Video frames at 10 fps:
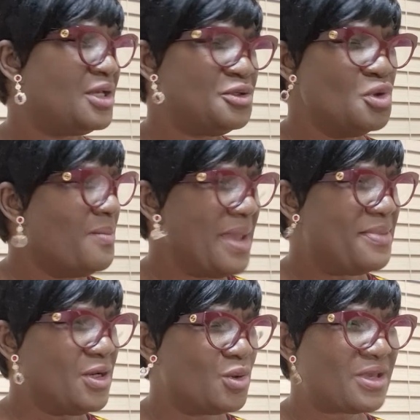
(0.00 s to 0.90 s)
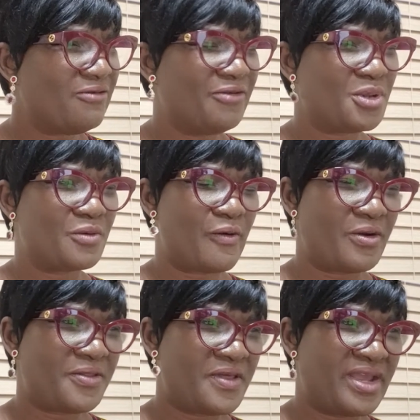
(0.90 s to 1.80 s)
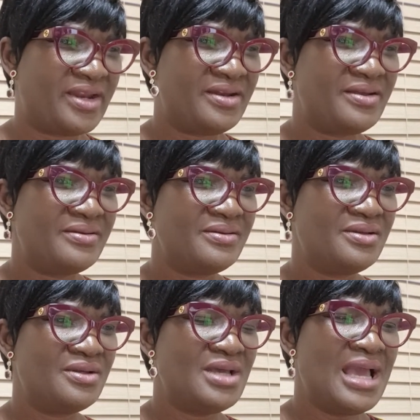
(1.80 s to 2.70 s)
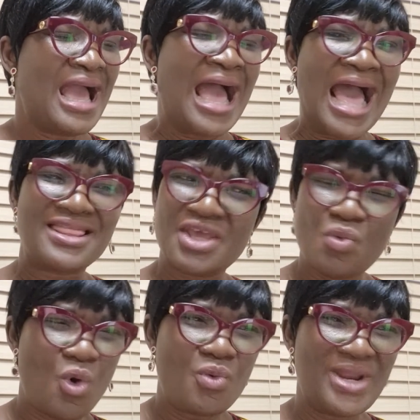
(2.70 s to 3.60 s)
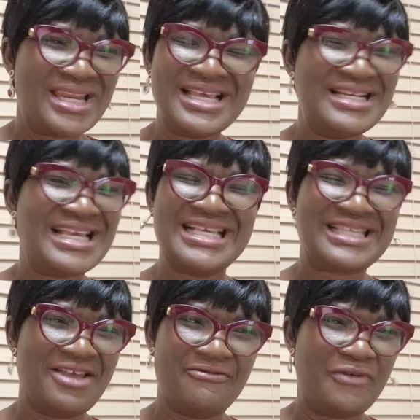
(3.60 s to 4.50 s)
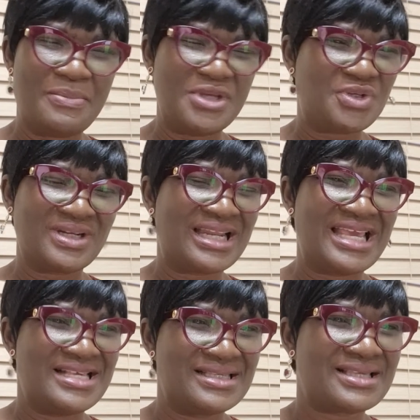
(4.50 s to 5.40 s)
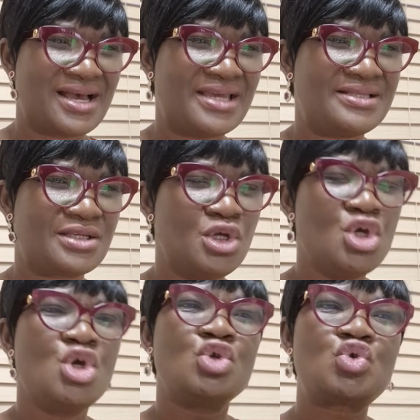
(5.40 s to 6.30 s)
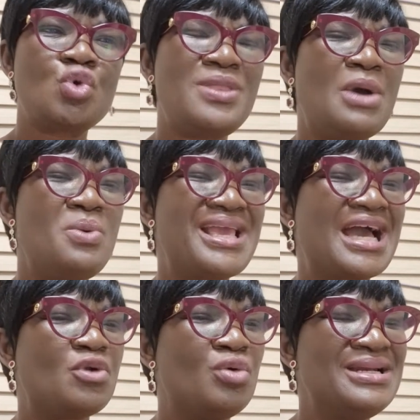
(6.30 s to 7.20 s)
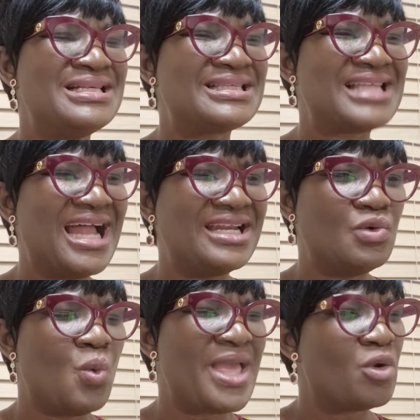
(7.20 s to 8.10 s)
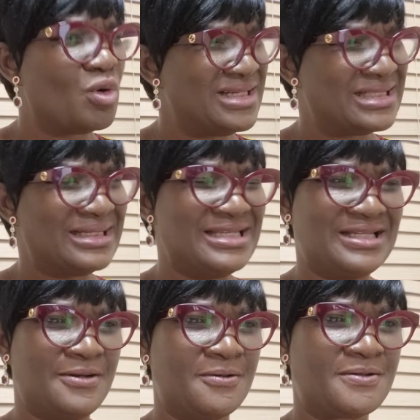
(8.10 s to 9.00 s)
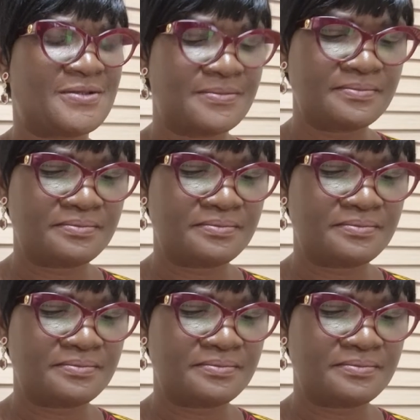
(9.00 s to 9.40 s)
you may be looking for the wrong thing. I think what we need is information and insight so that we can understand where God is leading us.